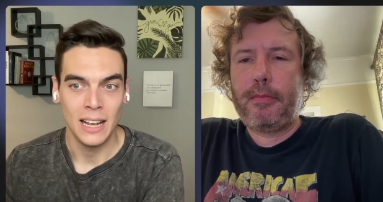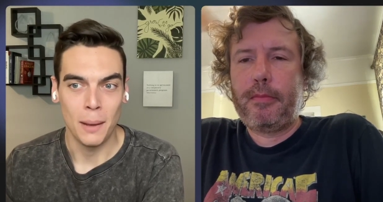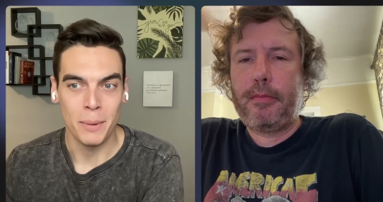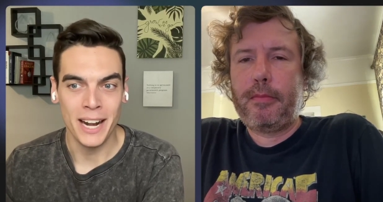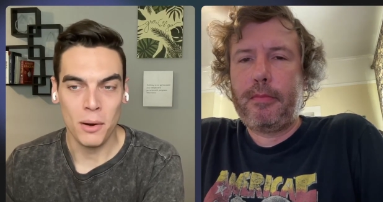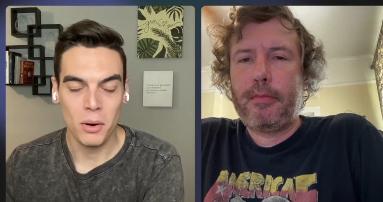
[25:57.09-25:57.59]

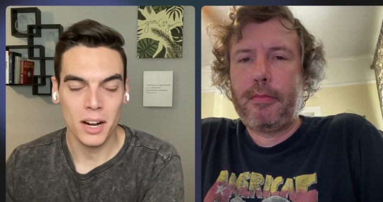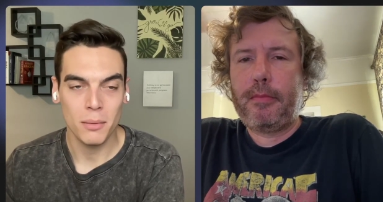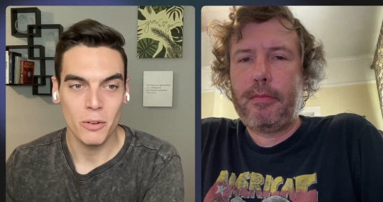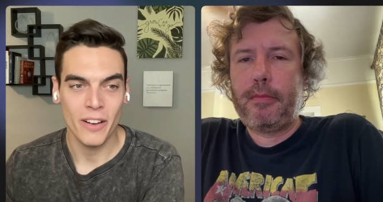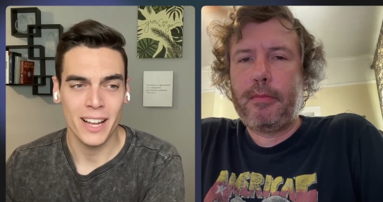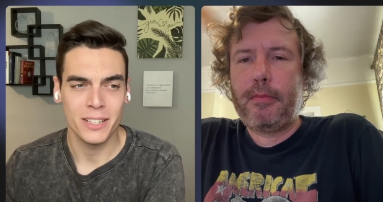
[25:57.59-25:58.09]
Speaker 1: Uh, but now we're going
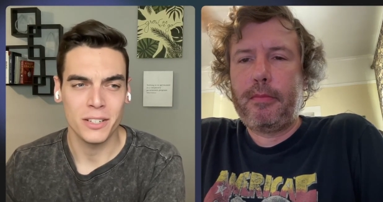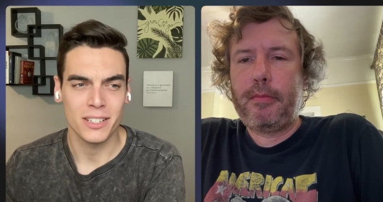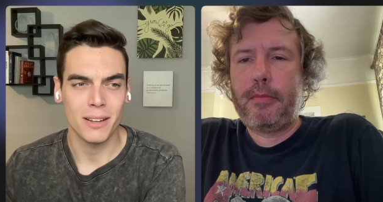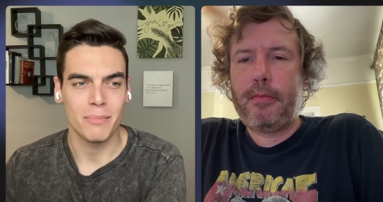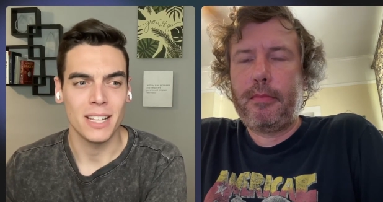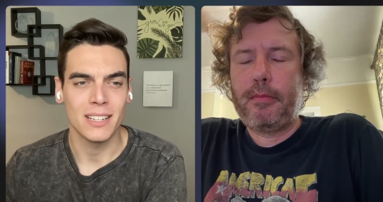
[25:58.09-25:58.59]
to move on to
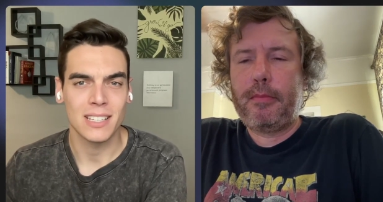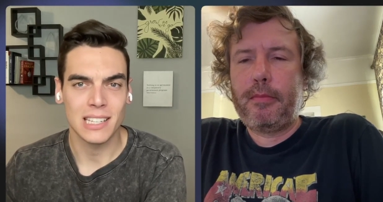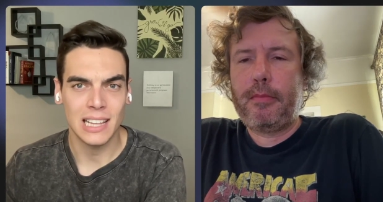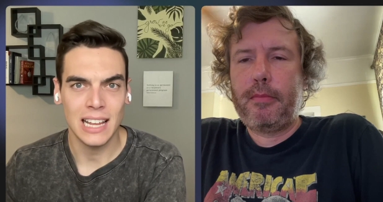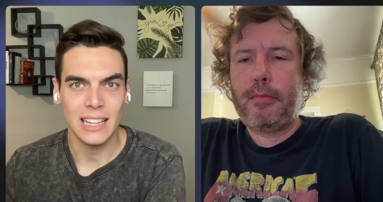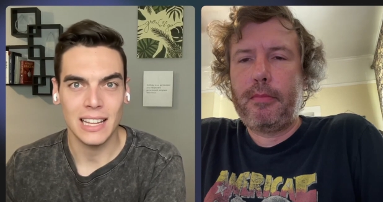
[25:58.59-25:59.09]
something
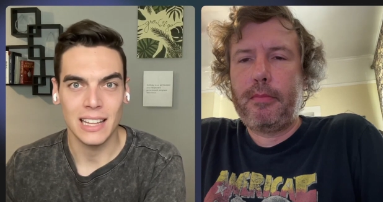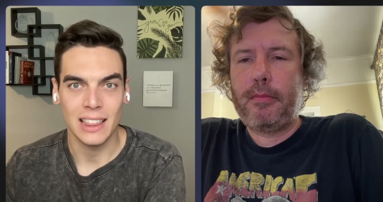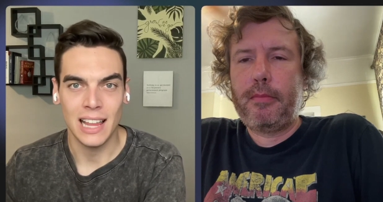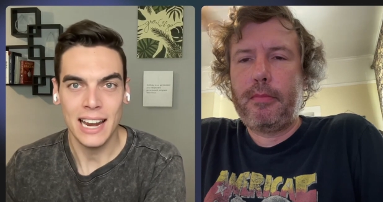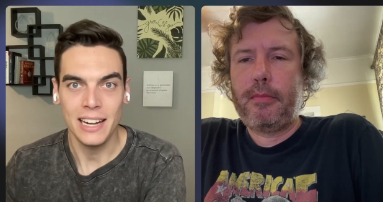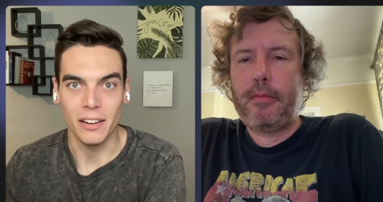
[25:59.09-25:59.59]
slightly
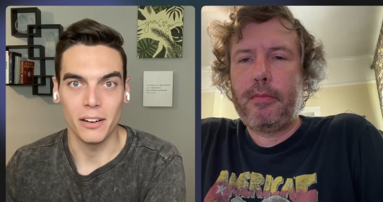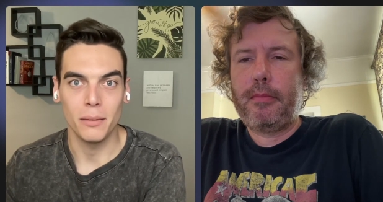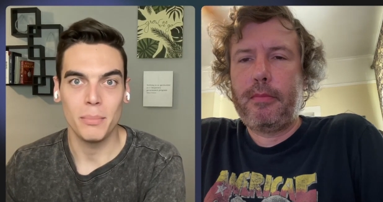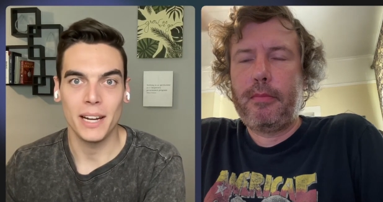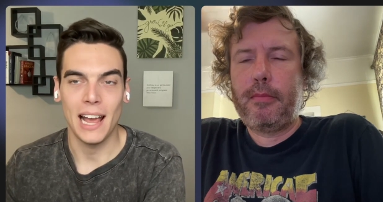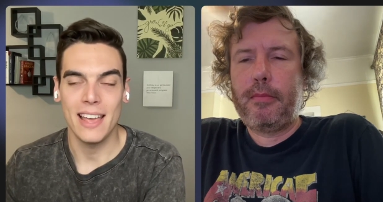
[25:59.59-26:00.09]

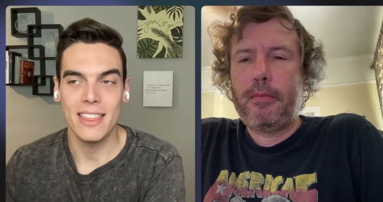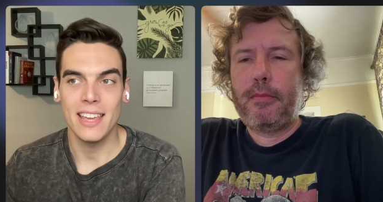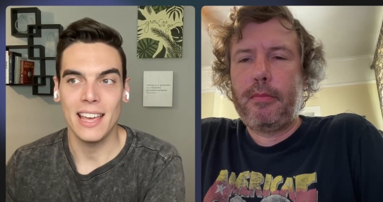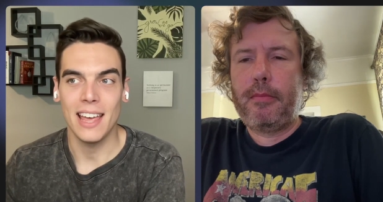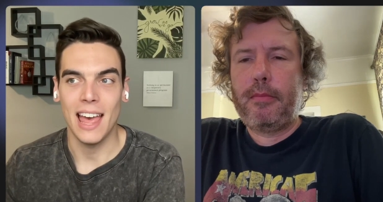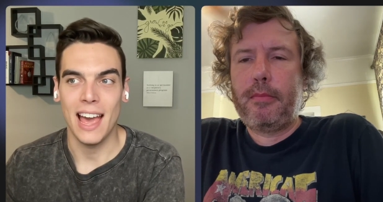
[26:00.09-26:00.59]
lighter, but I
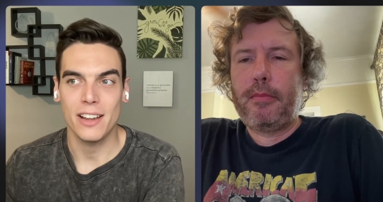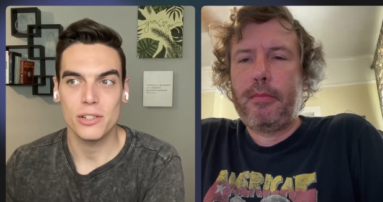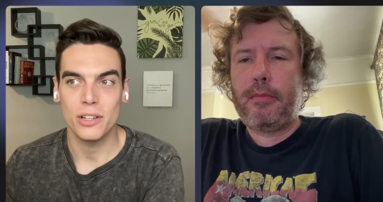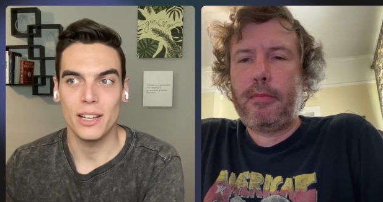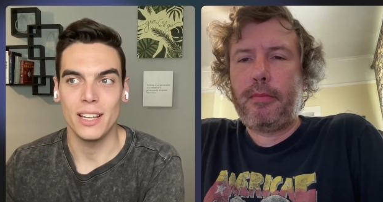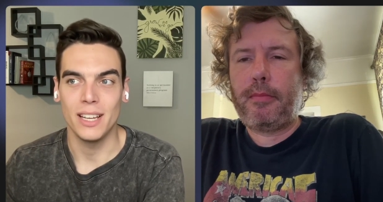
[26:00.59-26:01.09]
think
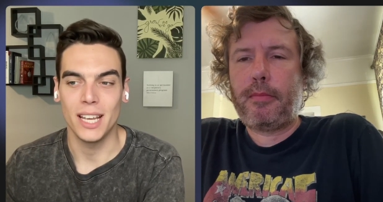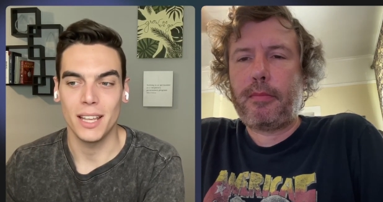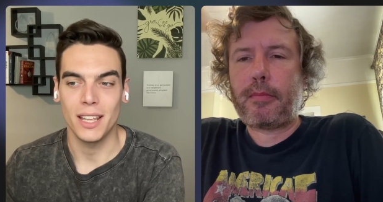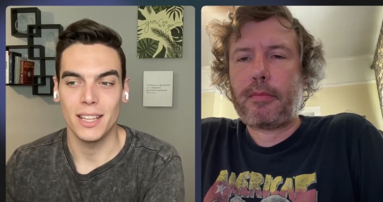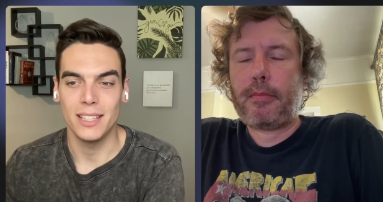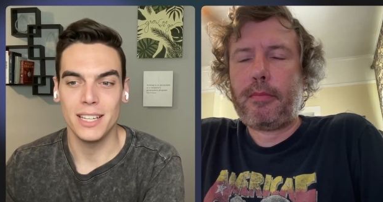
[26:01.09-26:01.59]

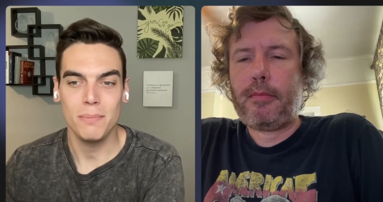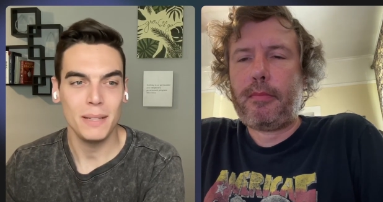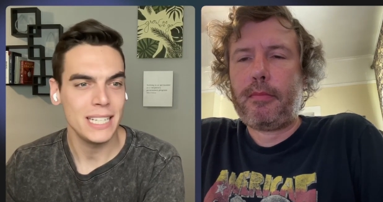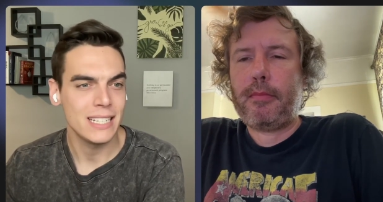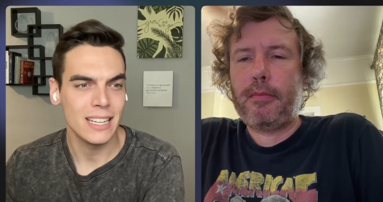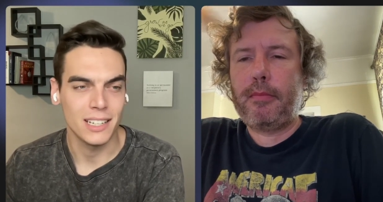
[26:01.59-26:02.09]
actually
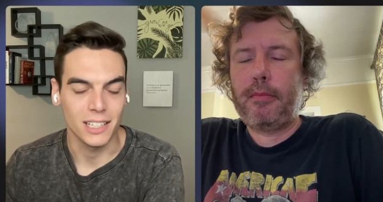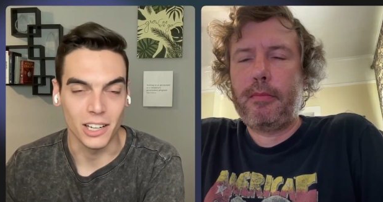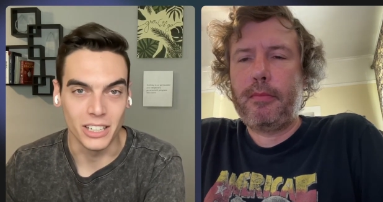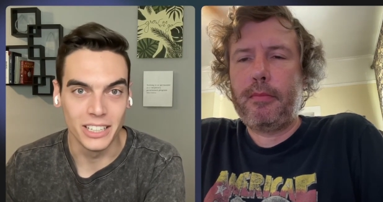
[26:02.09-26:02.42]
deeply cynical.